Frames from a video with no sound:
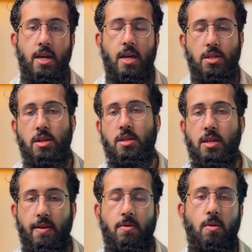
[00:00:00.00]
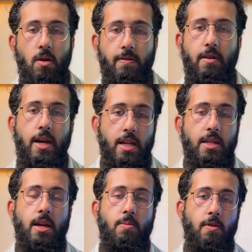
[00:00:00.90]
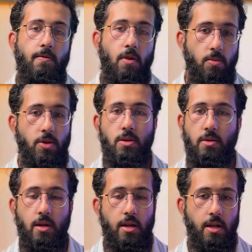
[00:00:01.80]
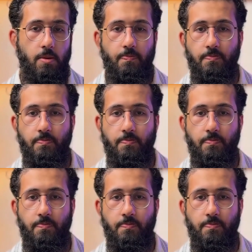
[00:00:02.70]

It's just if you offer any type of options regarding